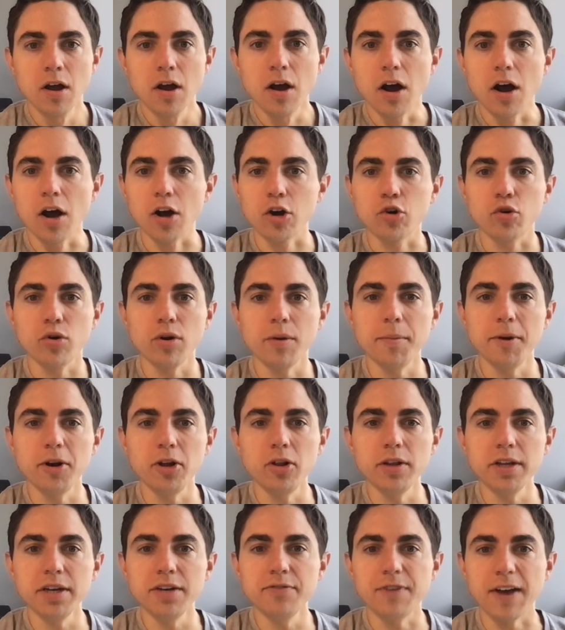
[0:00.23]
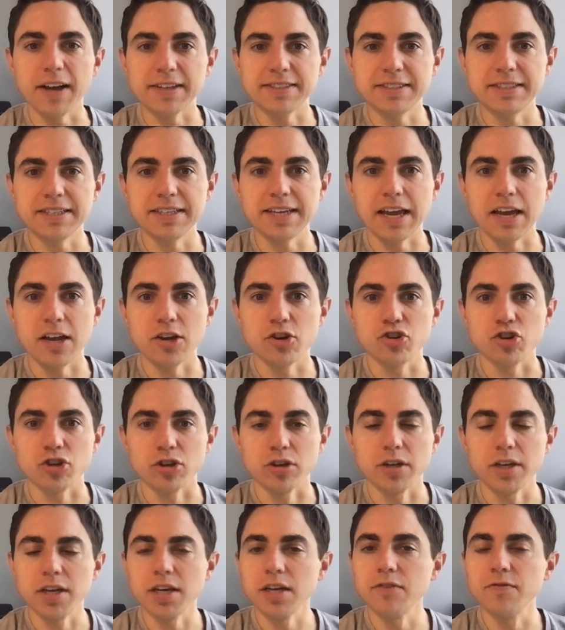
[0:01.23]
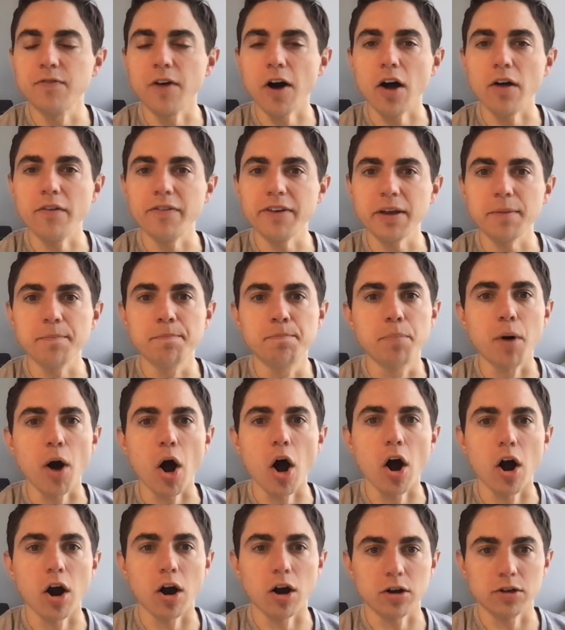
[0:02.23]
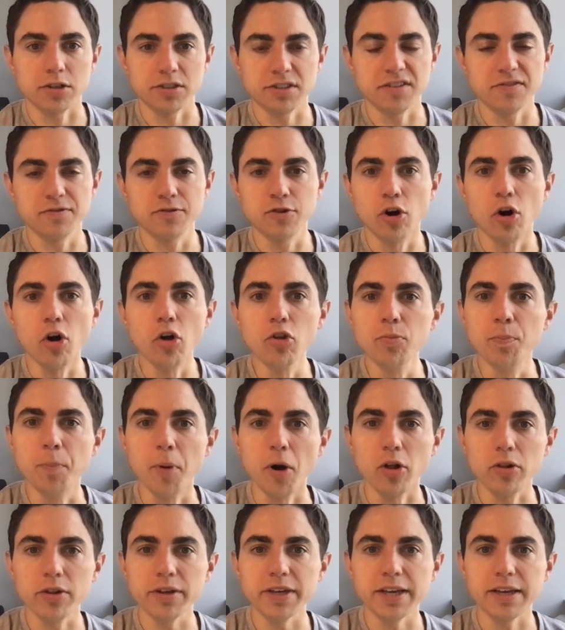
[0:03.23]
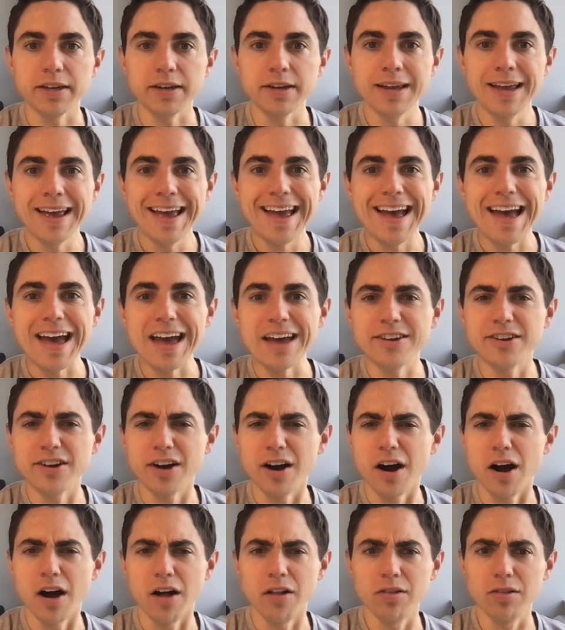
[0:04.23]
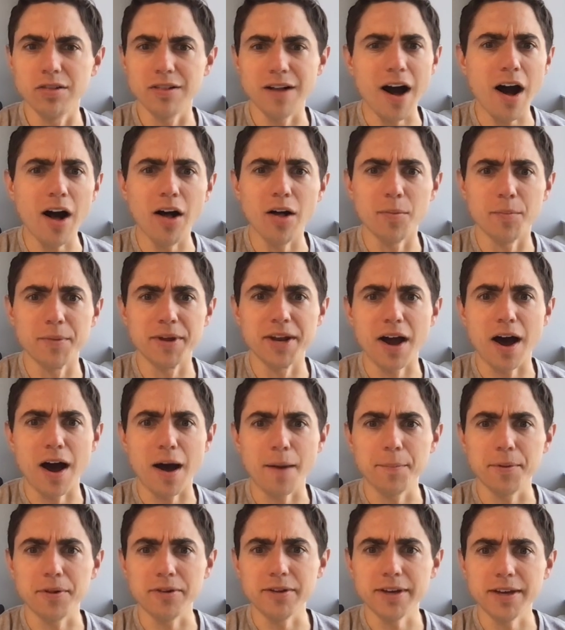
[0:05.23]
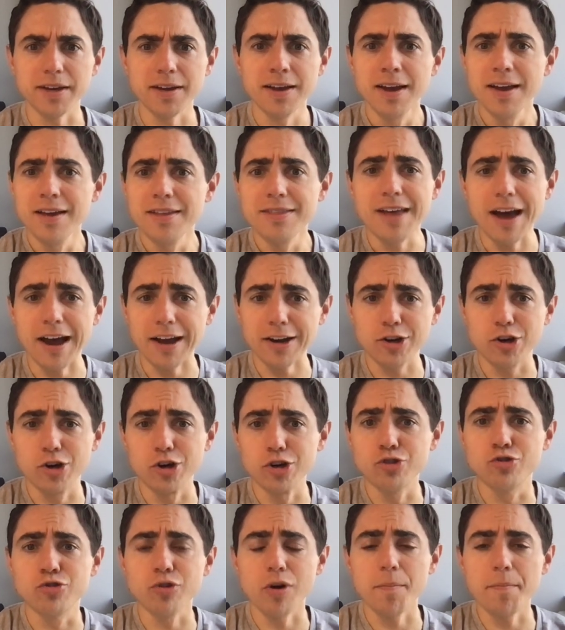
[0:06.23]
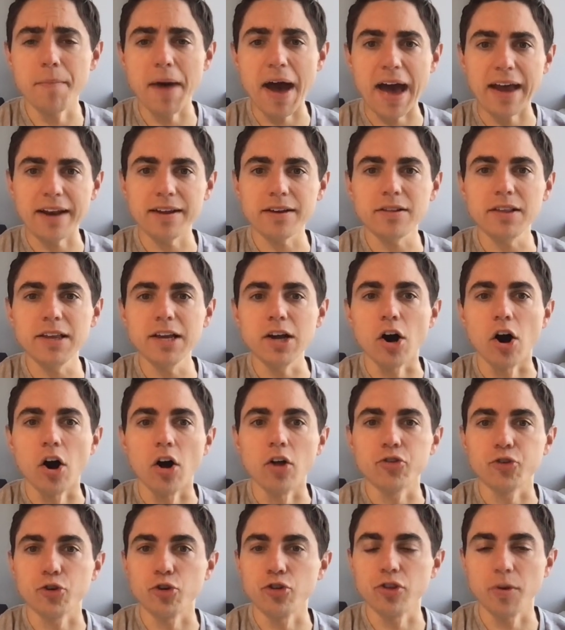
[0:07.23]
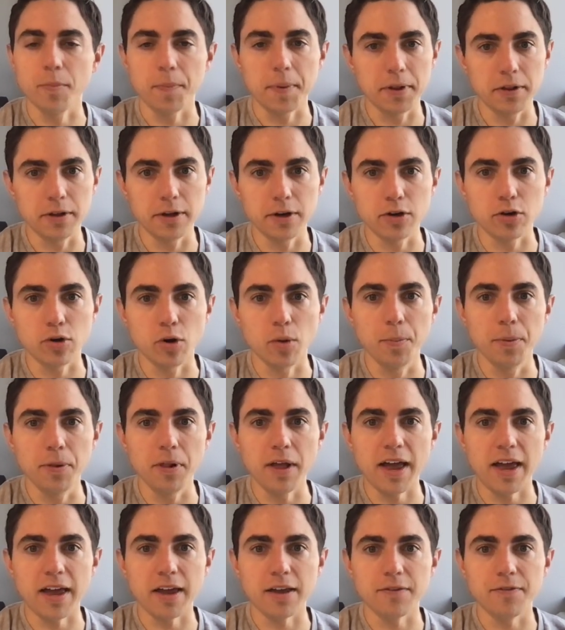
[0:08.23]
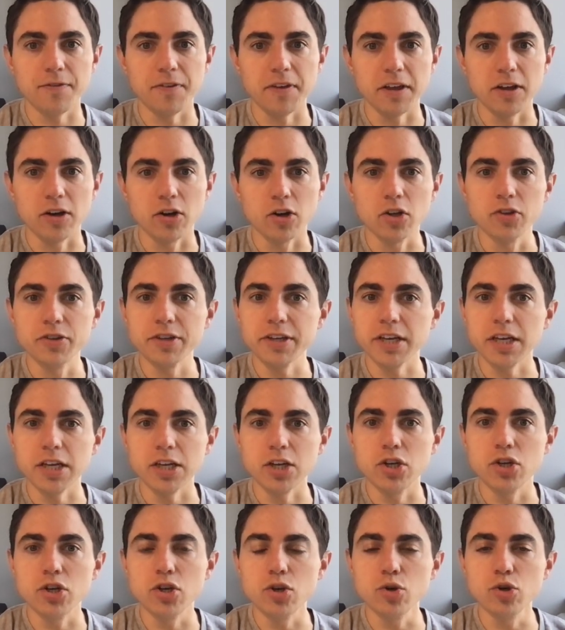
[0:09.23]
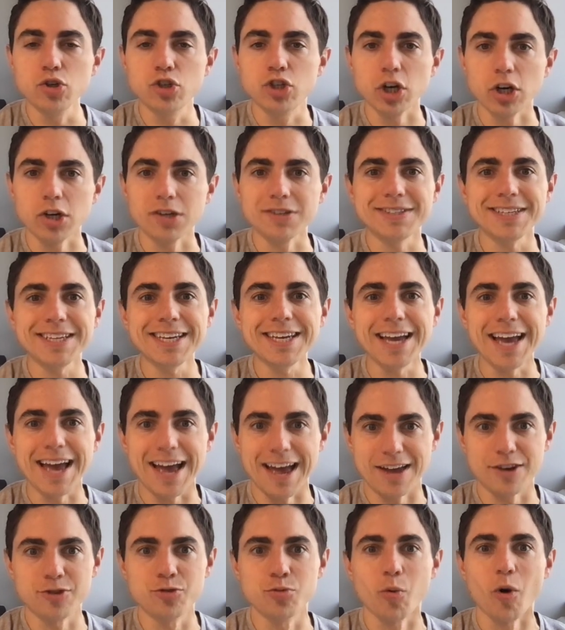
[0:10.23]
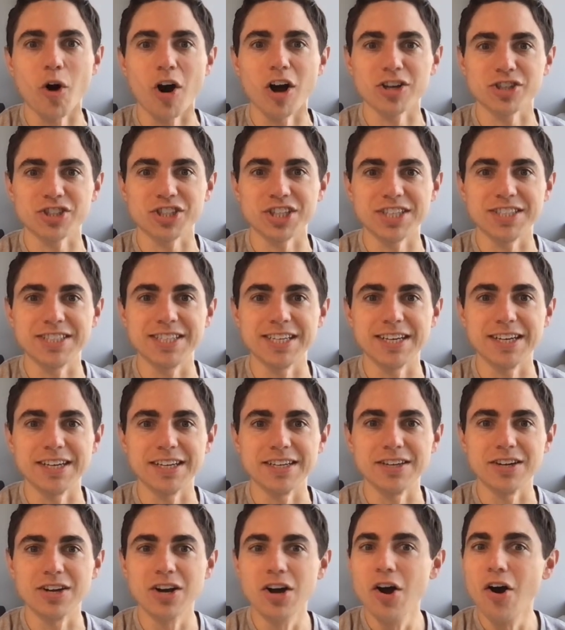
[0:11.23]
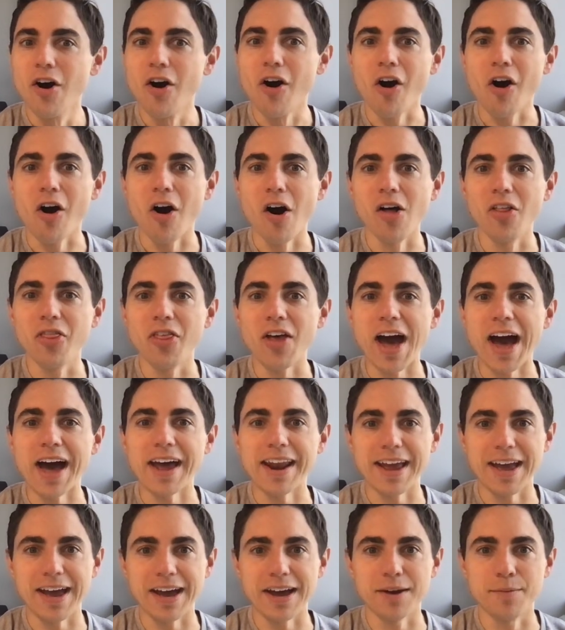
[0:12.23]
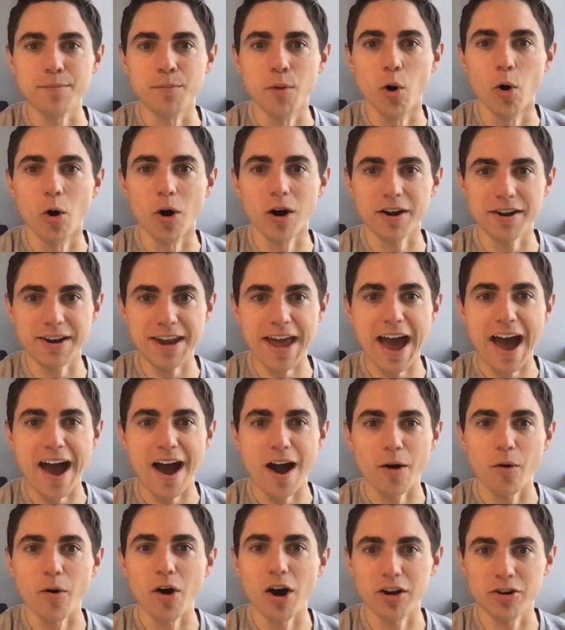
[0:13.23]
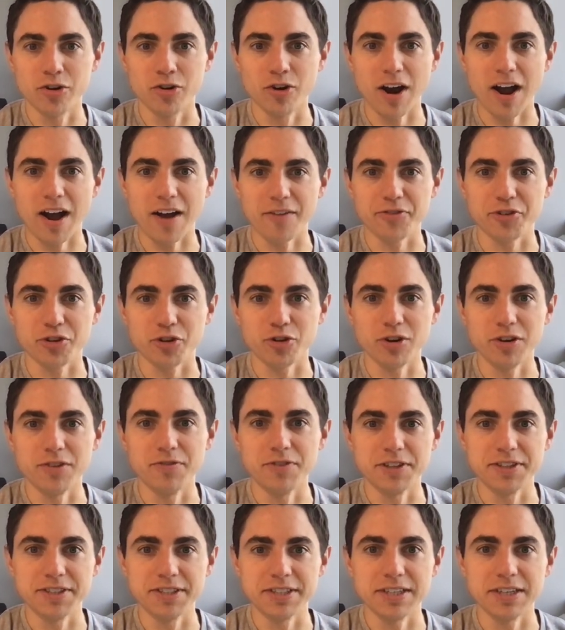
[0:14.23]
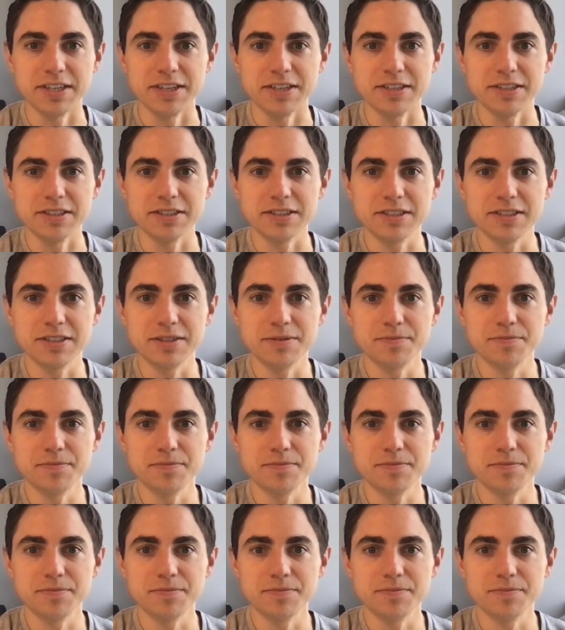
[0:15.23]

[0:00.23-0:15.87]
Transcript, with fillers: A criminal investigation involving bars of gold bullion and a halal monopoly that could dramatically alter the political playing field in New Jersey and Washington. All that and more now on Graf's Grievances.